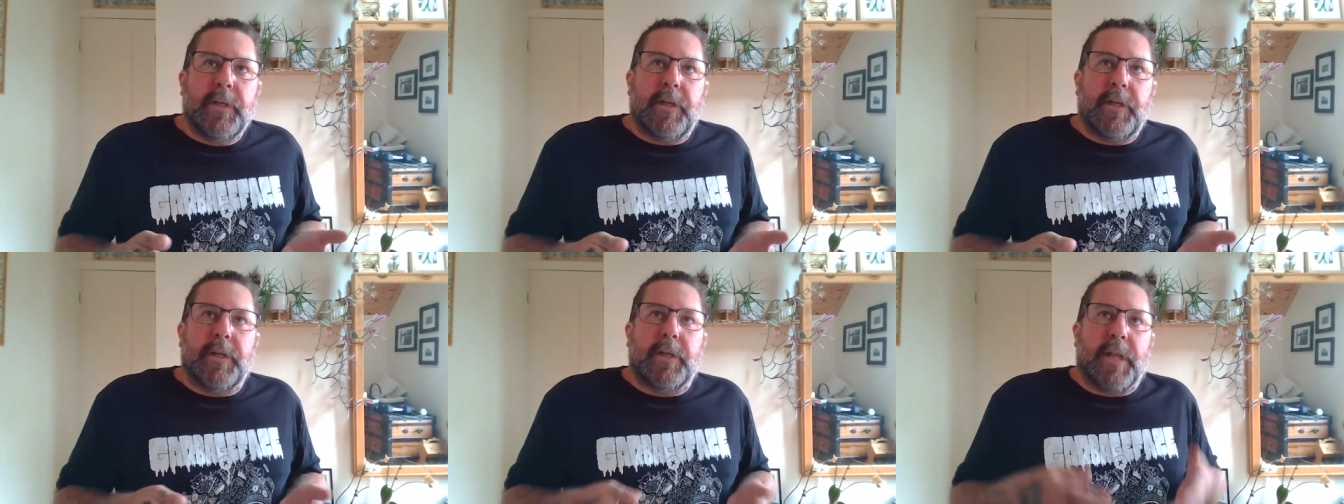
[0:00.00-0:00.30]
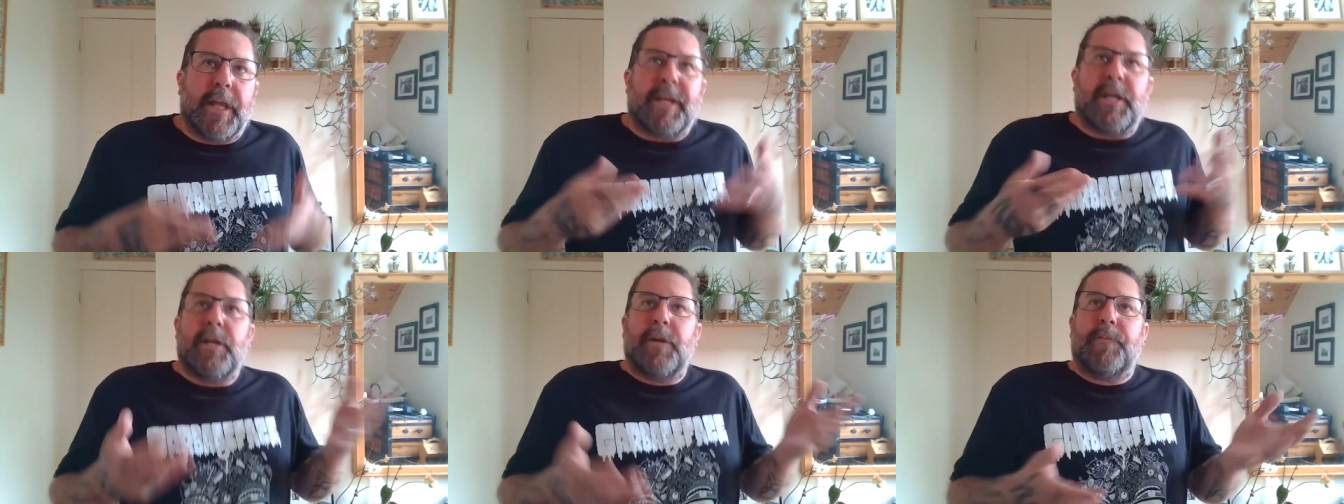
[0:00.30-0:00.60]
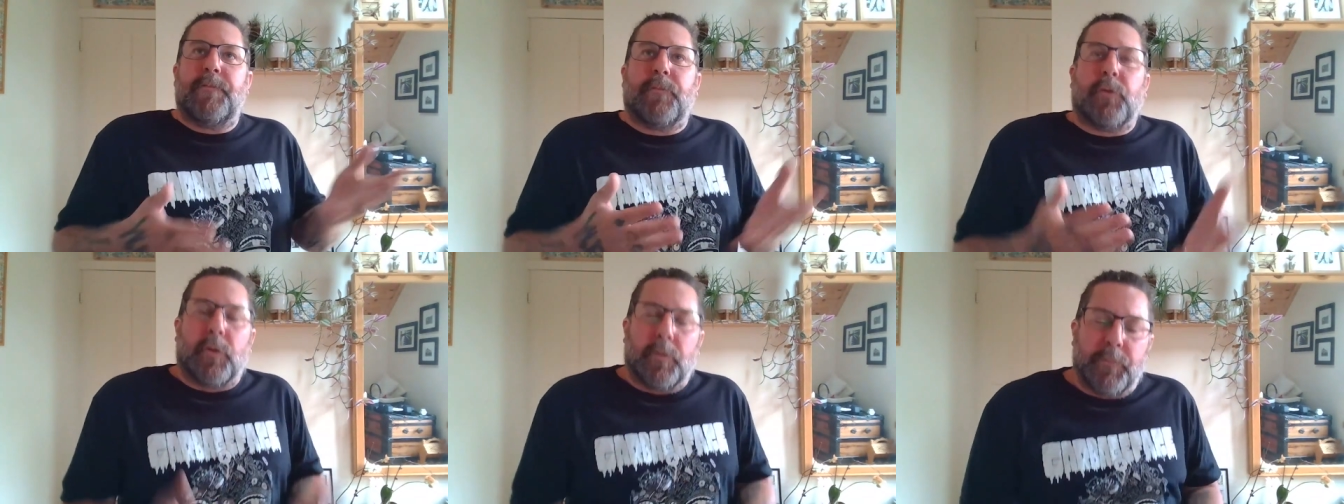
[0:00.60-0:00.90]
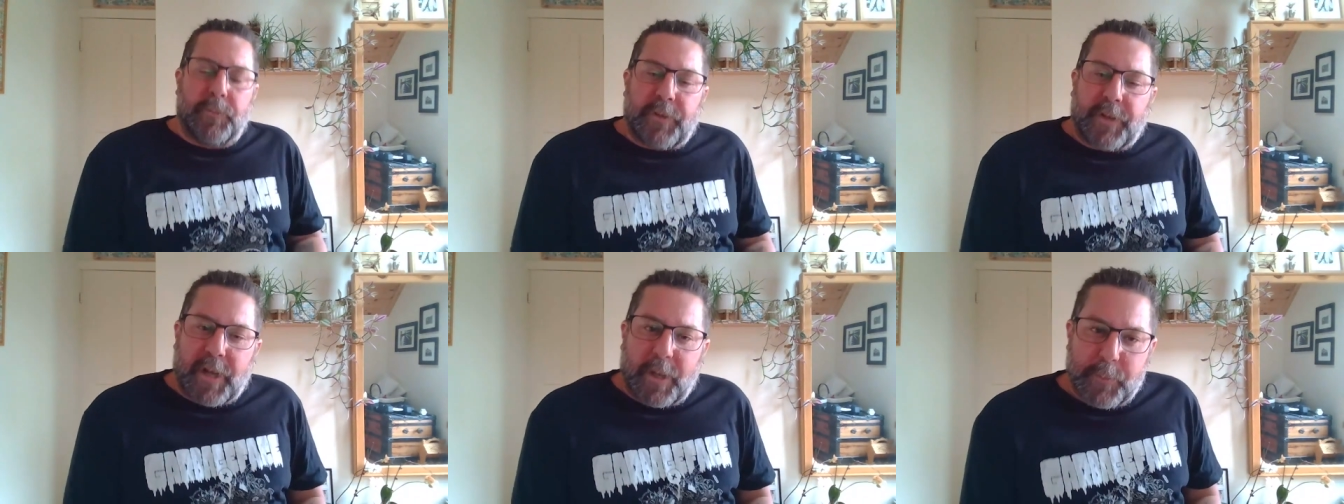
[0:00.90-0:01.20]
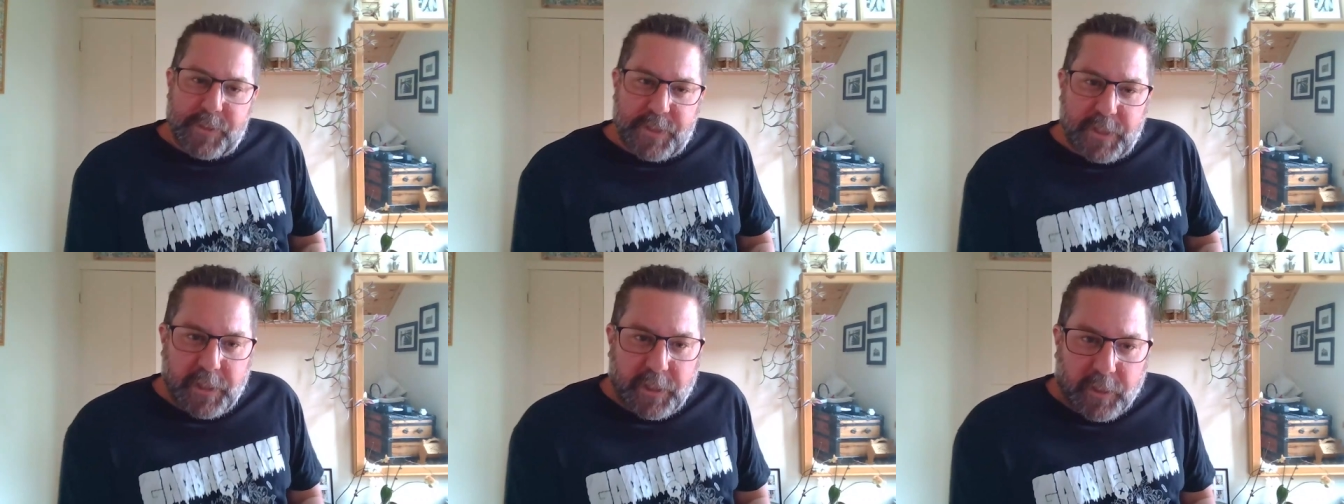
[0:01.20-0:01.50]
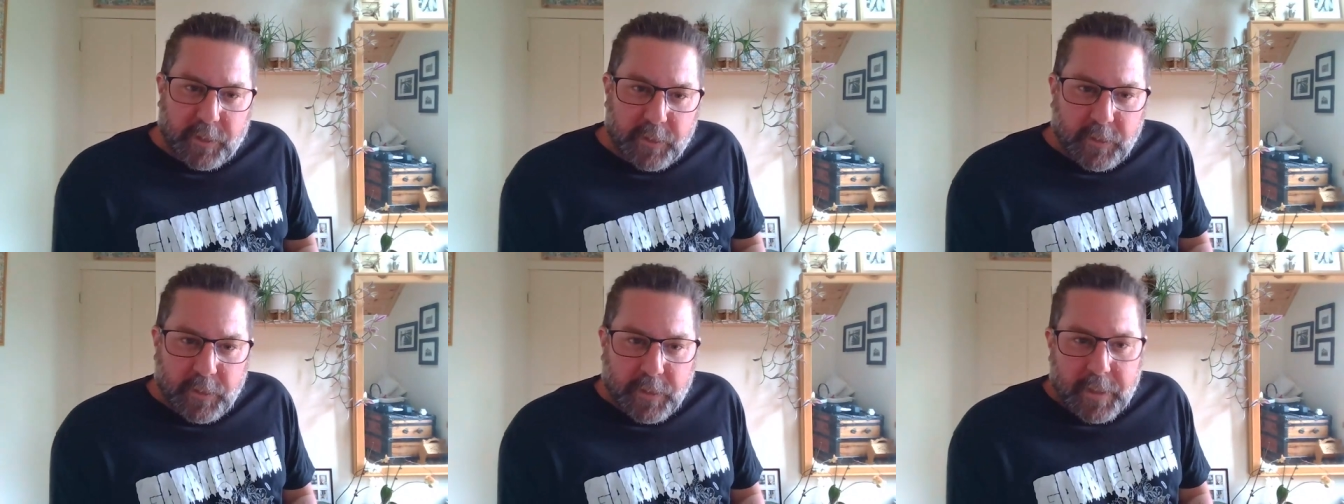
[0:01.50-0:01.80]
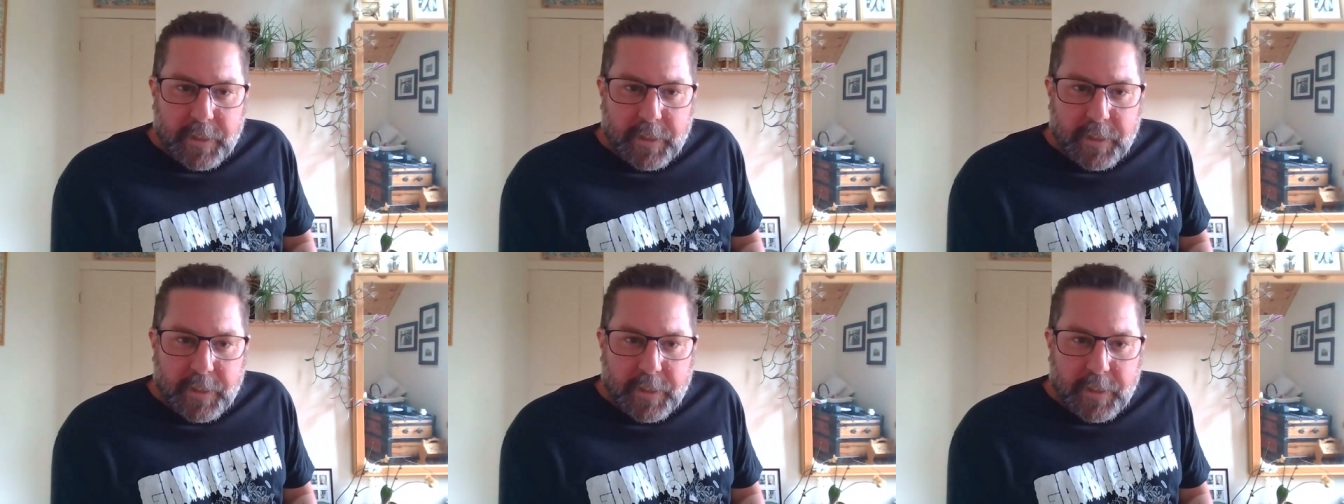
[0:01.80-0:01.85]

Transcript: it like confirmed that I was here.